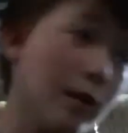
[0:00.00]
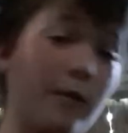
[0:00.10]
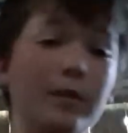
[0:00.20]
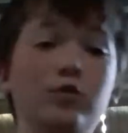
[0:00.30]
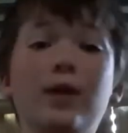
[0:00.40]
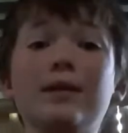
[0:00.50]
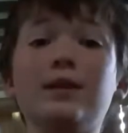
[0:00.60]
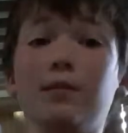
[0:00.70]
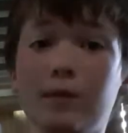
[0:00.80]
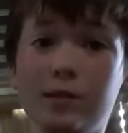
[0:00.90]
have been
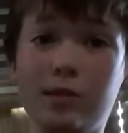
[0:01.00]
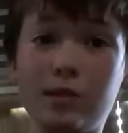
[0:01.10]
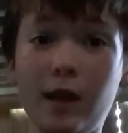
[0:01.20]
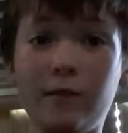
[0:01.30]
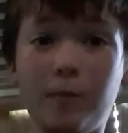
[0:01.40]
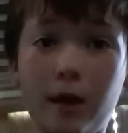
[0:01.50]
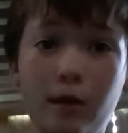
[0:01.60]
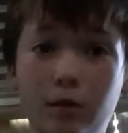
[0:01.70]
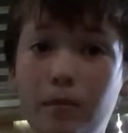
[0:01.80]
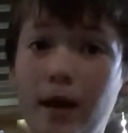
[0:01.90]
drowning and been saved by
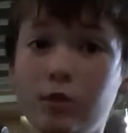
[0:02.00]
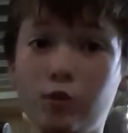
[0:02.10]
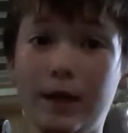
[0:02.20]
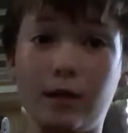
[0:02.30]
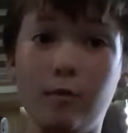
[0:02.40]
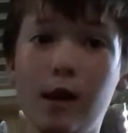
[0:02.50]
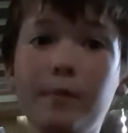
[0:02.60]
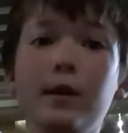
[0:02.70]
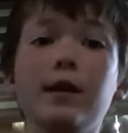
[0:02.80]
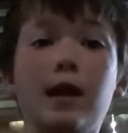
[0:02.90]
other men, dragging them
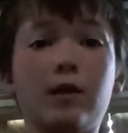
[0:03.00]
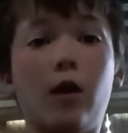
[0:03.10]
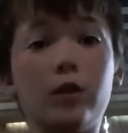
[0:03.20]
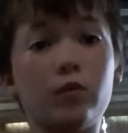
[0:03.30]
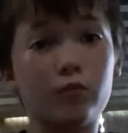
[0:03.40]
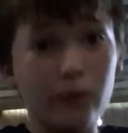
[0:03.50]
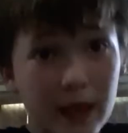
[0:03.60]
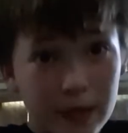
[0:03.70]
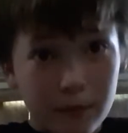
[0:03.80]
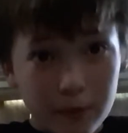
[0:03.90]
up, and called it
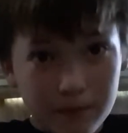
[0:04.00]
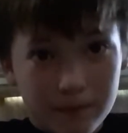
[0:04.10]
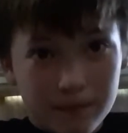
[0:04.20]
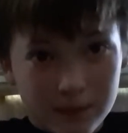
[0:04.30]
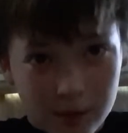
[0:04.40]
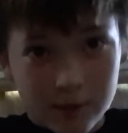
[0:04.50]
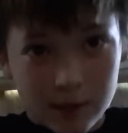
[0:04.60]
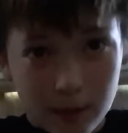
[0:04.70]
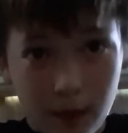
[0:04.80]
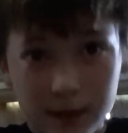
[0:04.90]
rape.
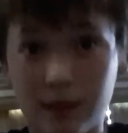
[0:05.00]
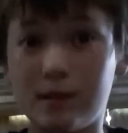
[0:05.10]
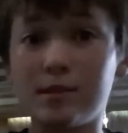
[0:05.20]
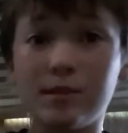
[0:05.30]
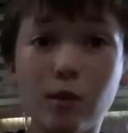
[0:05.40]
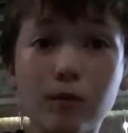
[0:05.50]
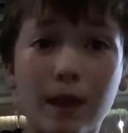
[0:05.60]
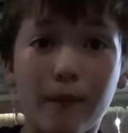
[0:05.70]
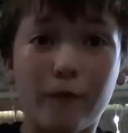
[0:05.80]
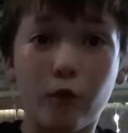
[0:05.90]
Seriously, come on, and sued
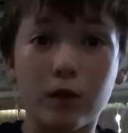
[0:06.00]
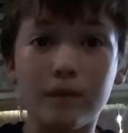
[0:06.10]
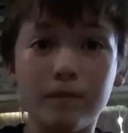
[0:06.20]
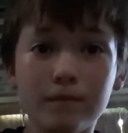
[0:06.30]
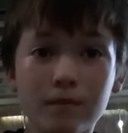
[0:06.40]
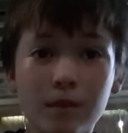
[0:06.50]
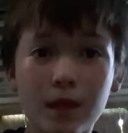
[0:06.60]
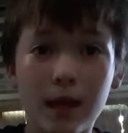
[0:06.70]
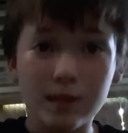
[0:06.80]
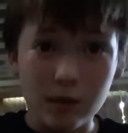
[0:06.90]
them for it.
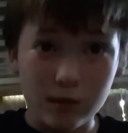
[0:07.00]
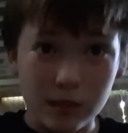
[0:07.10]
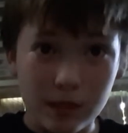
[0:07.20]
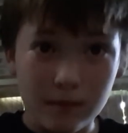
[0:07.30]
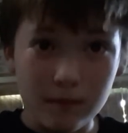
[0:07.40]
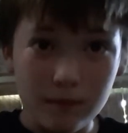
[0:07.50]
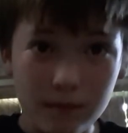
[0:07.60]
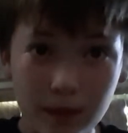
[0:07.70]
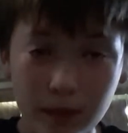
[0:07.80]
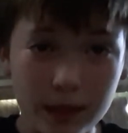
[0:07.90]
Seriously,
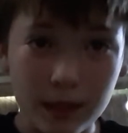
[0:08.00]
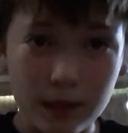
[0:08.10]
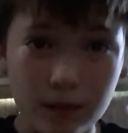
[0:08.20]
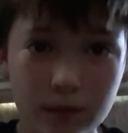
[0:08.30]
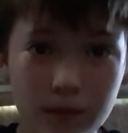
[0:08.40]
I'm not kidding.